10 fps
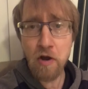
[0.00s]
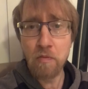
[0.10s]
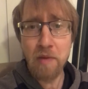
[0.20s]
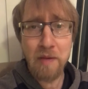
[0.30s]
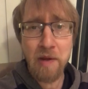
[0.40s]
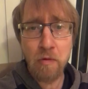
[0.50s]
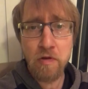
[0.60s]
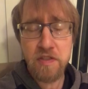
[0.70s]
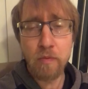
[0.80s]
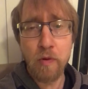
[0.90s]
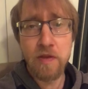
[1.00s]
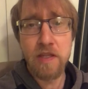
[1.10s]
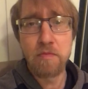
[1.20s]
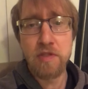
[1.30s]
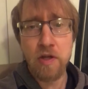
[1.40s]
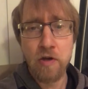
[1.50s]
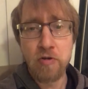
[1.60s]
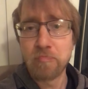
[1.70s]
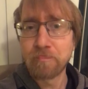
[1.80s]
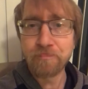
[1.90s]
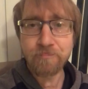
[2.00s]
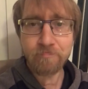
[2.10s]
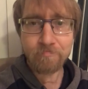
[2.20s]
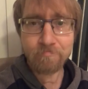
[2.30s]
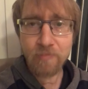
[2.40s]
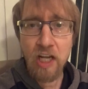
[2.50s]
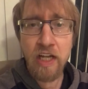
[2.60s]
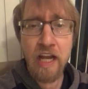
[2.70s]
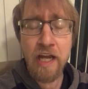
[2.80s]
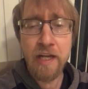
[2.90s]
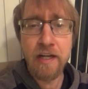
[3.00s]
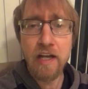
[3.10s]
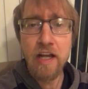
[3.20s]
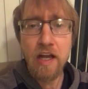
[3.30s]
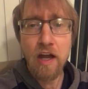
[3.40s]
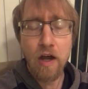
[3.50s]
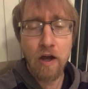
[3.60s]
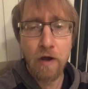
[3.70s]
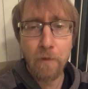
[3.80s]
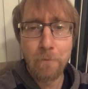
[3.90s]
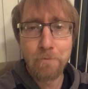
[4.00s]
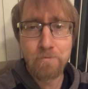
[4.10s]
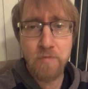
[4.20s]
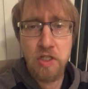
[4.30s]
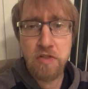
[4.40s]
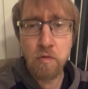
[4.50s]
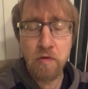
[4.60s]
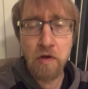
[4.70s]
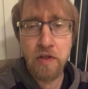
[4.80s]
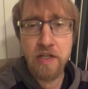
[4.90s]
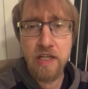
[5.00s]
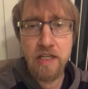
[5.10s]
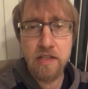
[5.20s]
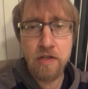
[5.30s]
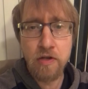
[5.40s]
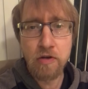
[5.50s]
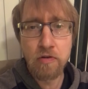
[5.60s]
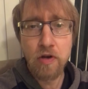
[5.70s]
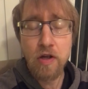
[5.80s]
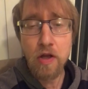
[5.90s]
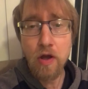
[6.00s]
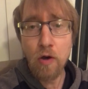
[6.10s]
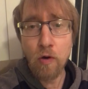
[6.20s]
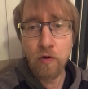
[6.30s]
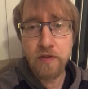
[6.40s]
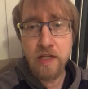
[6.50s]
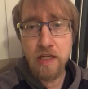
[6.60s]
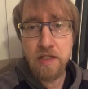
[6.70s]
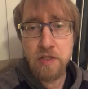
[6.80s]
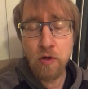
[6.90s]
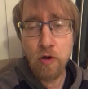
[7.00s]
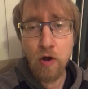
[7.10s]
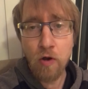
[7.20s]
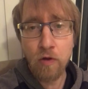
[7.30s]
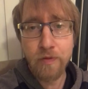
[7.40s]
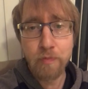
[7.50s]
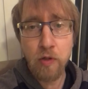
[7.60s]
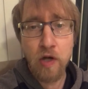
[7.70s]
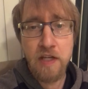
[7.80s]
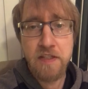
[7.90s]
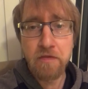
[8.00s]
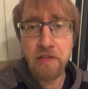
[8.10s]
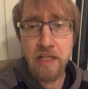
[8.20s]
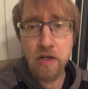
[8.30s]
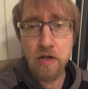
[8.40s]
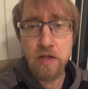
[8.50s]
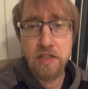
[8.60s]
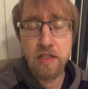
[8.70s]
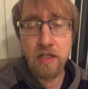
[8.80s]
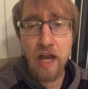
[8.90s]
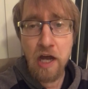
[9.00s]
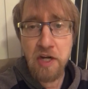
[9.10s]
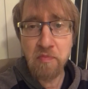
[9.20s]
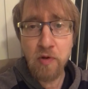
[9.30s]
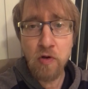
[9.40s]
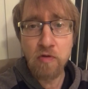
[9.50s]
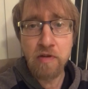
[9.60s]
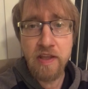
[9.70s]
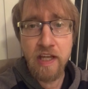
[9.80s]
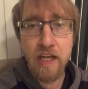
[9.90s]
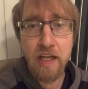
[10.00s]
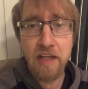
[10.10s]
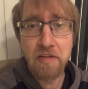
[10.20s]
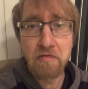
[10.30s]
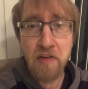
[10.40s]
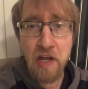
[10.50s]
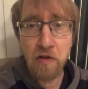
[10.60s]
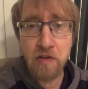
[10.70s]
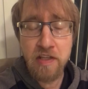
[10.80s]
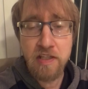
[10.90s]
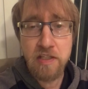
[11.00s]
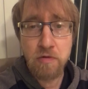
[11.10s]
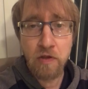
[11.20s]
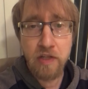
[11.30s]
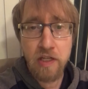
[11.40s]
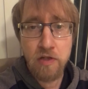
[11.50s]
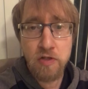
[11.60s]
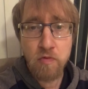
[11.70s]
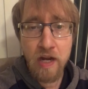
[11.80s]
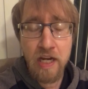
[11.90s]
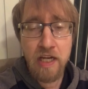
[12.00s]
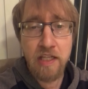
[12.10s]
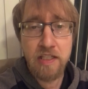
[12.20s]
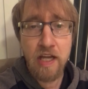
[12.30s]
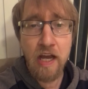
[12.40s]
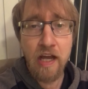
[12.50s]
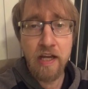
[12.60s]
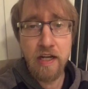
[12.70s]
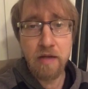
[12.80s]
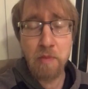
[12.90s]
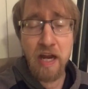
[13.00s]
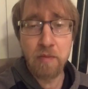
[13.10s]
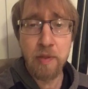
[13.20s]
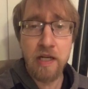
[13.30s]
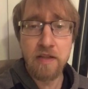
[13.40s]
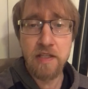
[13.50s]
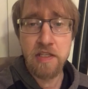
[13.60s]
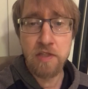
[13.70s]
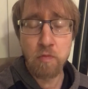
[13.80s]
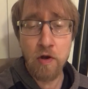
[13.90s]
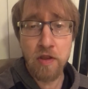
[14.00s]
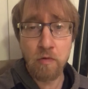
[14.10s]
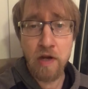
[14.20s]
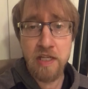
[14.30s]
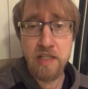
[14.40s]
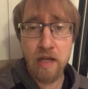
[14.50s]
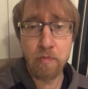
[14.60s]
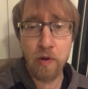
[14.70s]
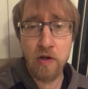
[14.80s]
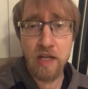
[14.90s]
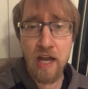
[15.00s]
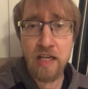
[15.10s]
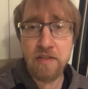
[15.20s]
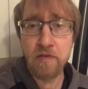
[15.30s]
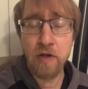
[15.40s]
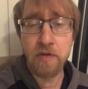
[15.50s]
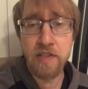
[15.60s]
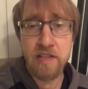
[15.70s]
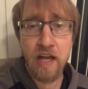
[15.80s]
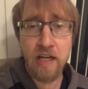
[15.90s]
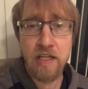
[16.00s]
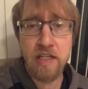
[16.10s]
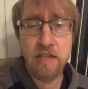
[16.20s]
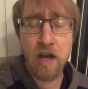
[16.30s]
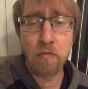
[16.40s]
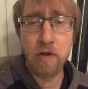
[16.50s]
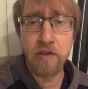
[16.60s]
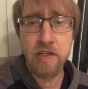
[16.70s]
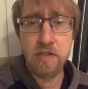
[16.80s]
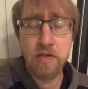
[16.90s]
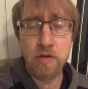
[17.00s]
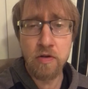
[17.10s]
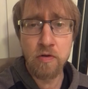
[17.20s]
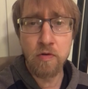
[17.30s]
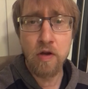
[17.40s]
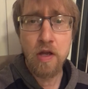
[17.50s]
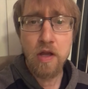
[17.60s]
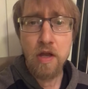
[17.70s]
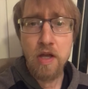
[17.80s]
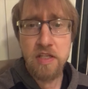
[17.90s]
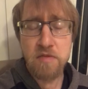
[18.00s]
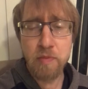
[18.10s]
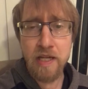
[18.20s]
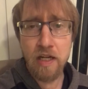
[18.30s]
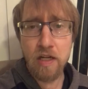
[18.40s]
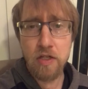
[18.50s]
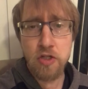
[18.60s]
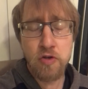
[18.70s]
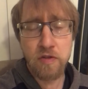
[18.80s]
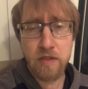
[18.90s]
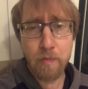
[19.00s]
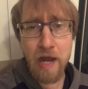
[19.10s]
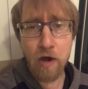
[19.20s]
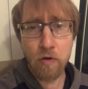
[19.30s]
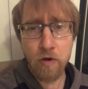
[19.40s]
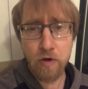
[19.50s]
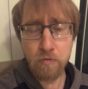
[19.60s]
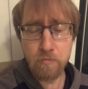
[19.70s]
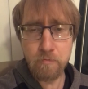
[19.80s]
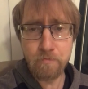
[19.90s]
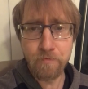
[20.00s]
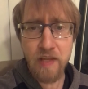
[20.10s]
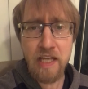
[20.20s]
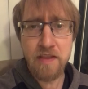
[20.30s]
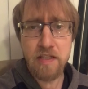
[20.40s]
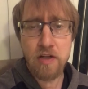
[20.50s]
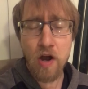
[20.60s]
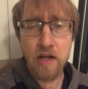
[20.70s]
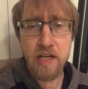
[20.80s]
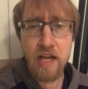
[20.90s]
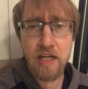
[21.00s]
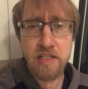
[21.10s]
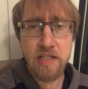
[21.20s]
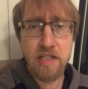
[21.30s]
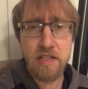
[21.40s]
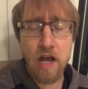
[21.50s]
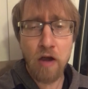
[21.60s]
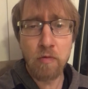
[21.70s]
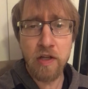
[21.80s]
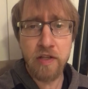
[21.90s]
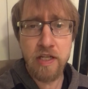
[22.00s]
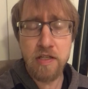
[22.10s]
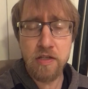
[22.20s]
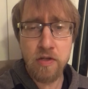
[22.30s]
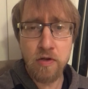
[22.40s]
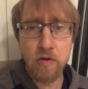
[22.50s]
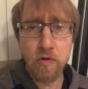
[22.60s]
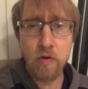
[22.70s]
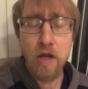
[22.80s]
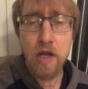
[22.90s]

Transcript: Maybe I won't support them. So again, just, we really need to hold these so-called progressive leaders accountable when they fail in these really huge ways. And in my opinion, this is one of the ways that Bernie has failed, is that he's not willing to speak truth to power in this context. And he's not willing to